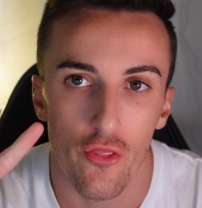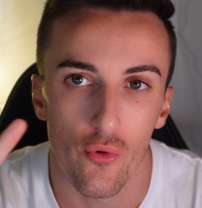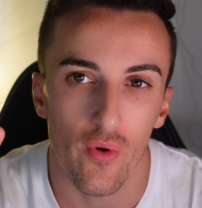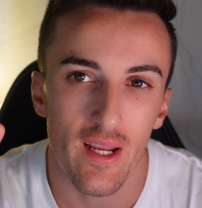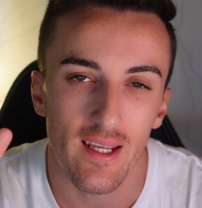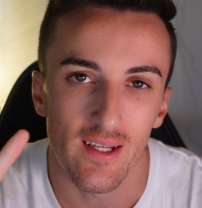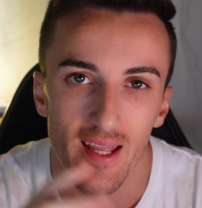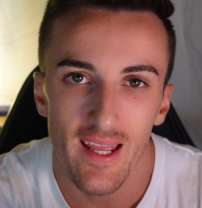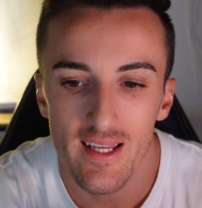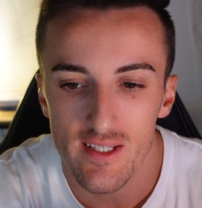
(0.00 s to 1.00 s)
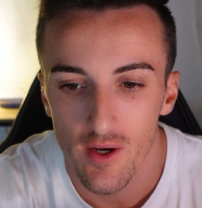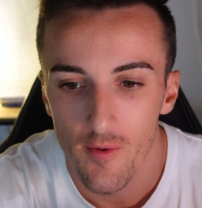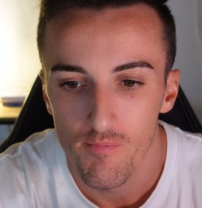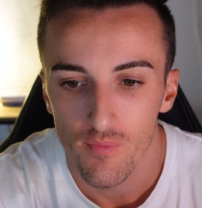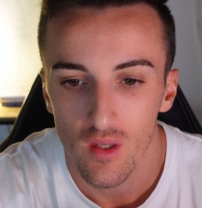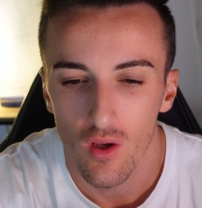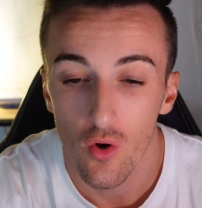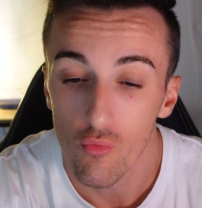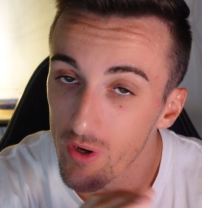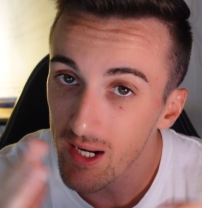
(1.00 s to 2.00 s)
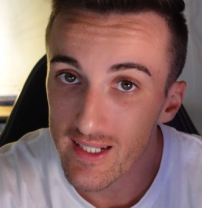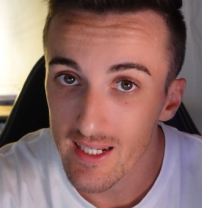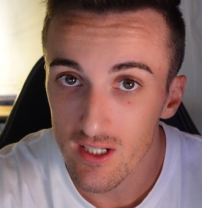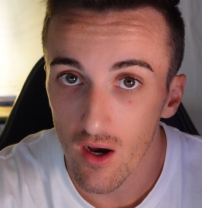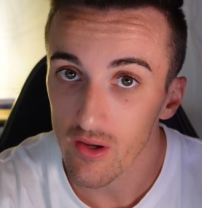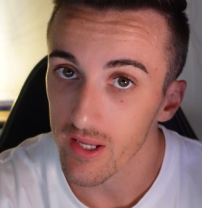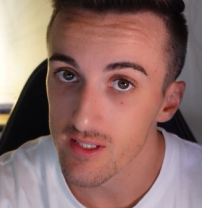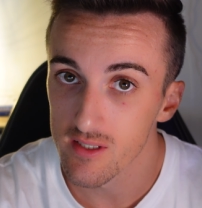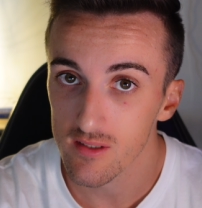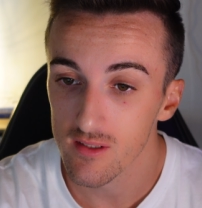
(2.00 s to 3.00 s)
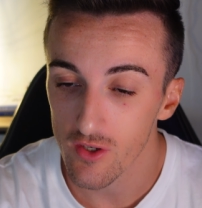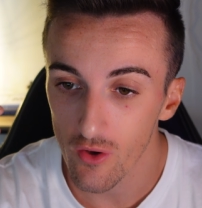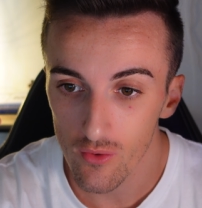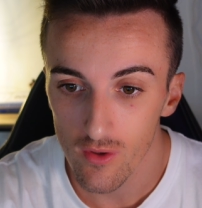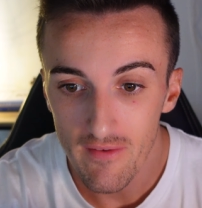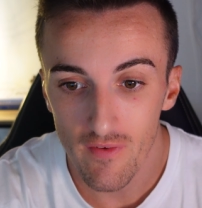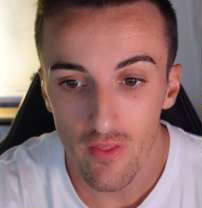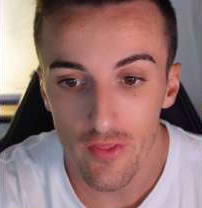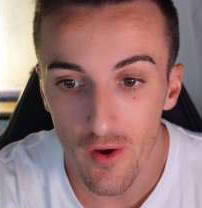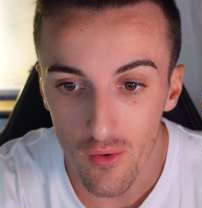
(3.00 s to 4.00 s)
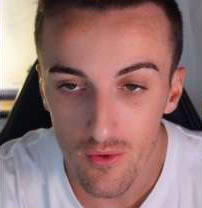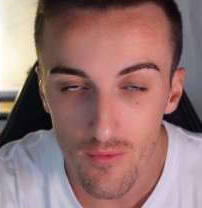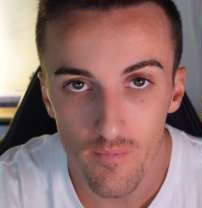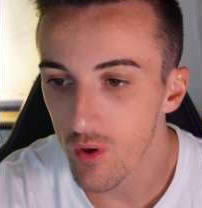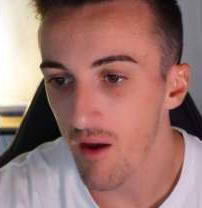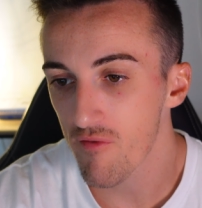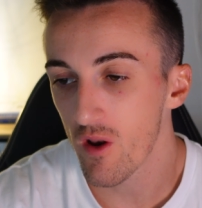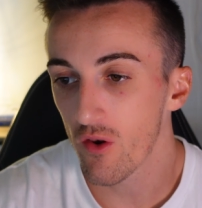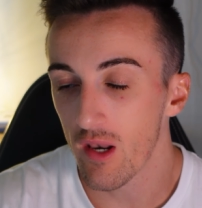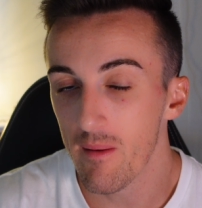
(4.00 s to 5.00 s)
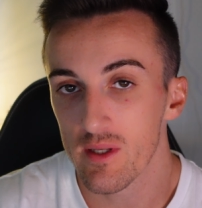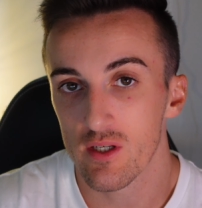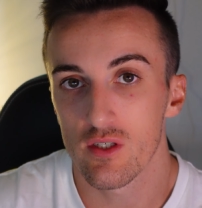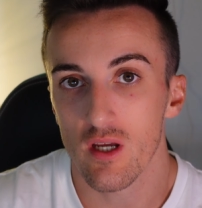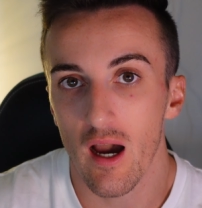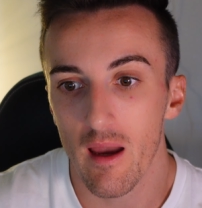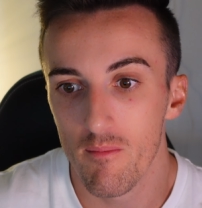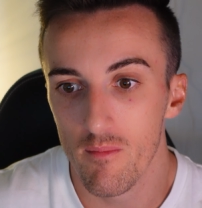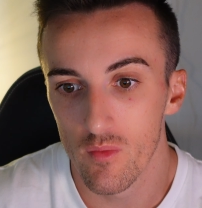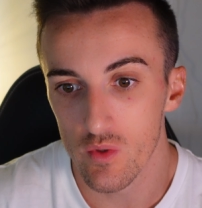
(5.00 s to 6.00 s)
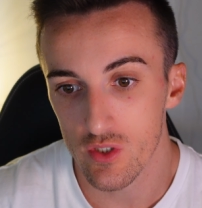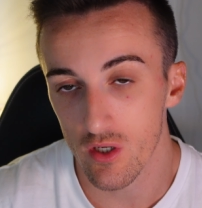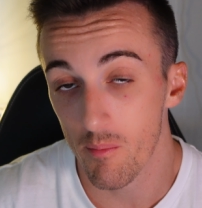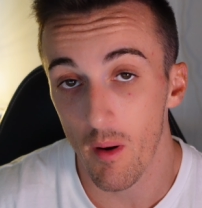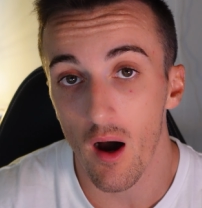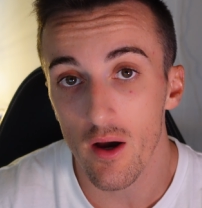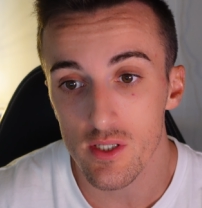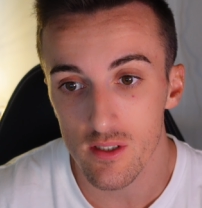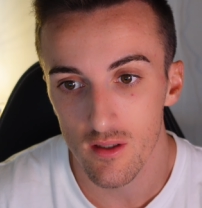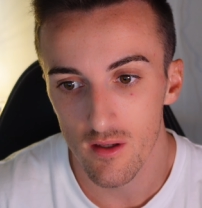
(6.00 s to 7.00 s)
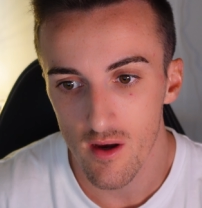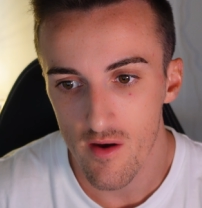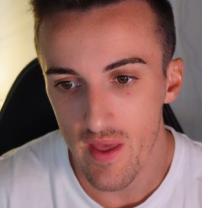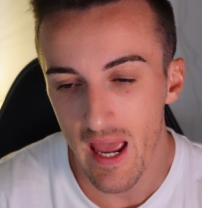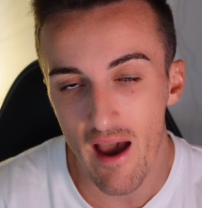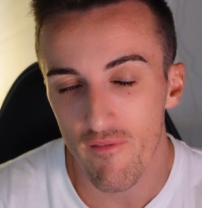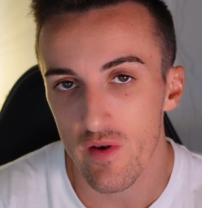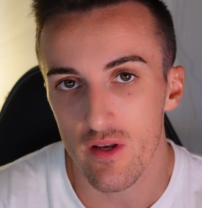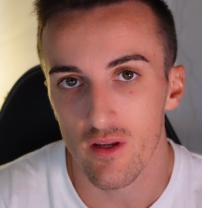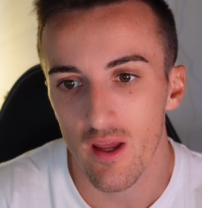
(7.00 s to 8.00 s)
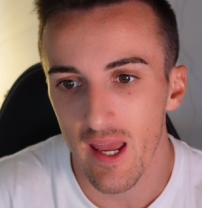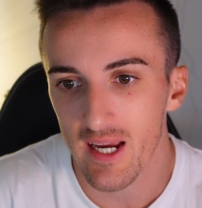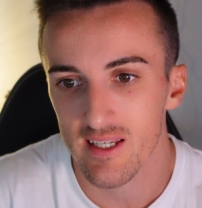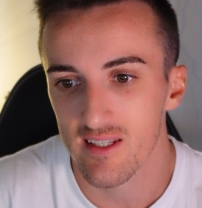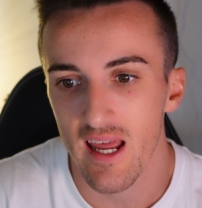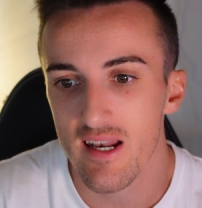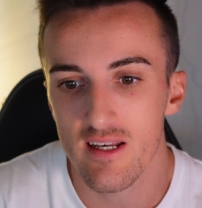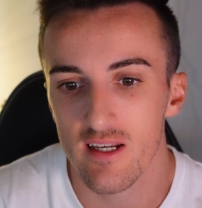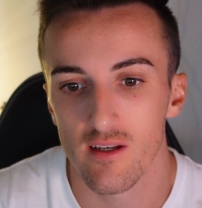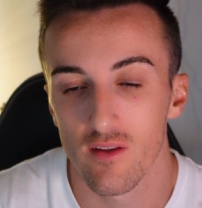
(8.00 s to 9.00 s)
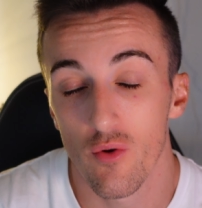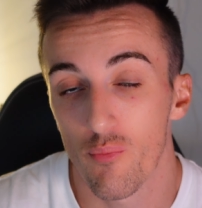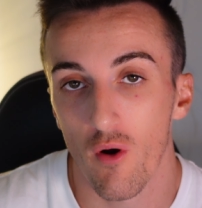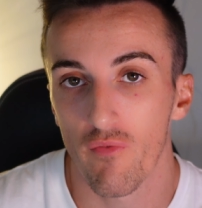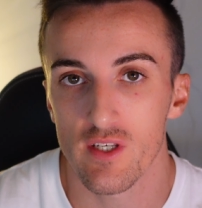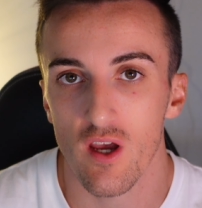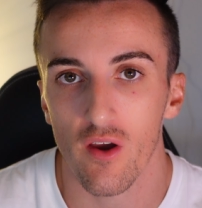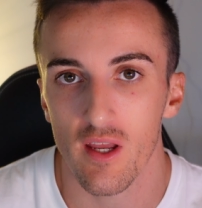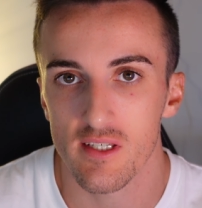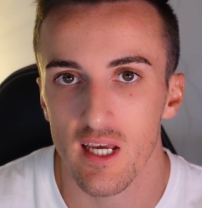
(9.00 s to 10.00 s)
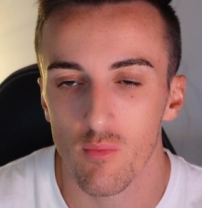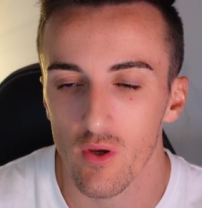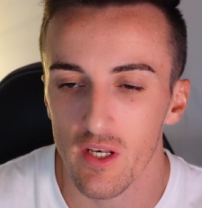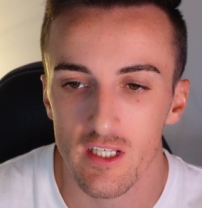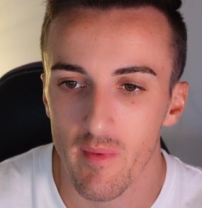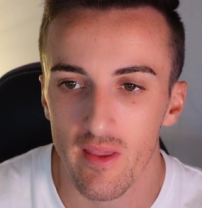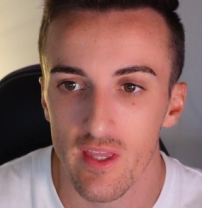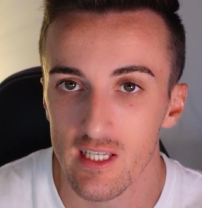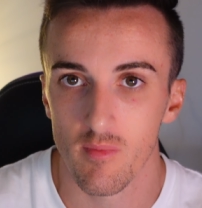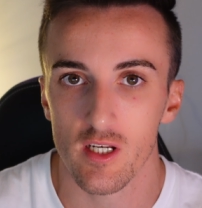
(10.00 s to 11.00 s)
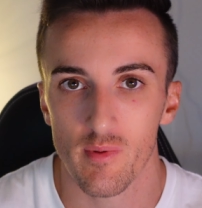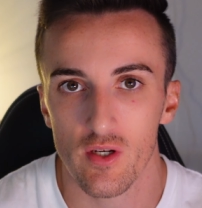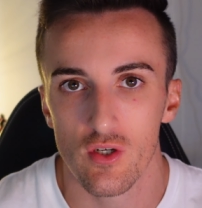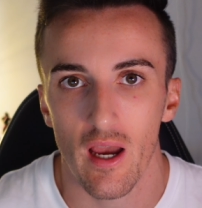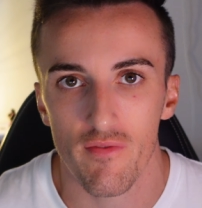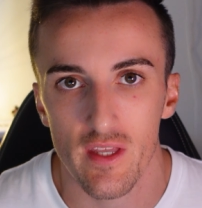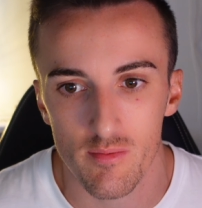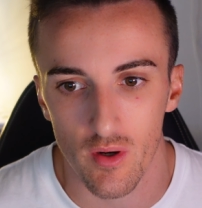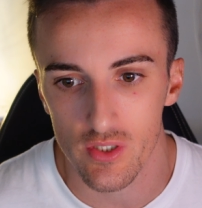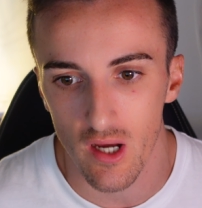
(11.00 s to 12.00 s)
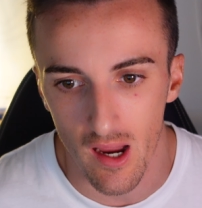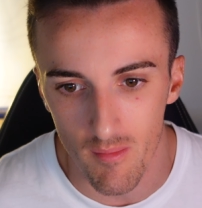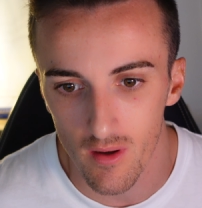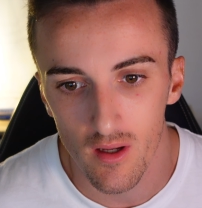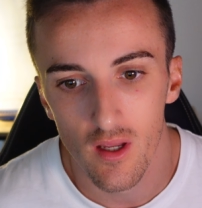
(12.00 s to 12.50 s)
3 is realistic targets. You know, even though you have an unlimited time to pass, they haven't extended the profit target and said, well, you need to make this much because you have this much time.